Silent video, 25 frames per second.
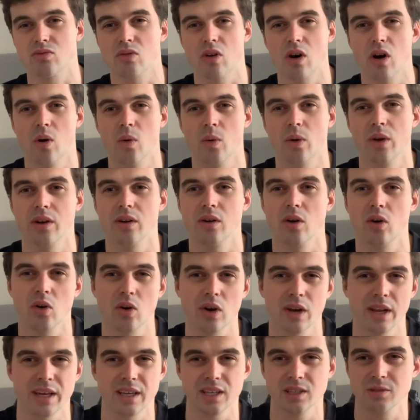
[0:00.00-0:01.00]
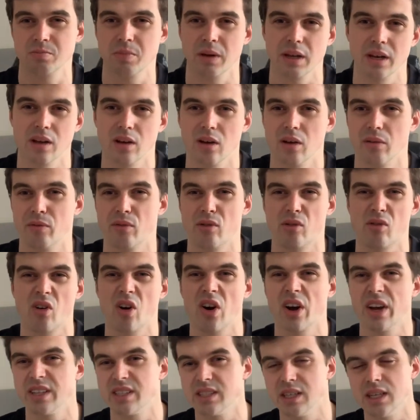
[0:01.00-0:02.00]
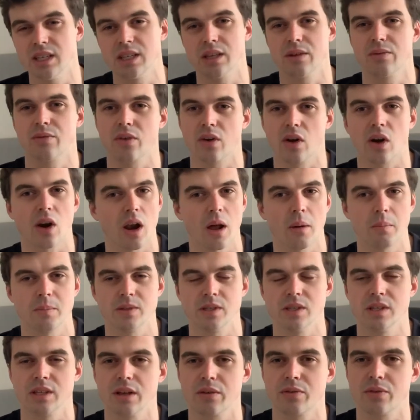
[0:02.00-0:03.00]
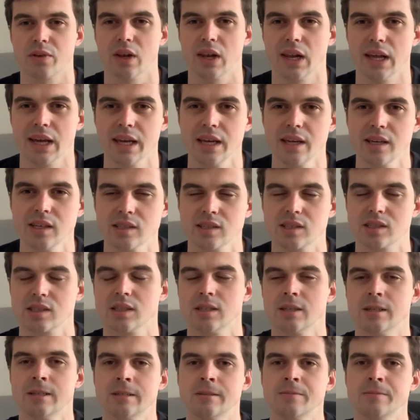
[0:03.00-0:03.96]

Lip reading: role and Ollie's been at a variety of different clubs and different leagues.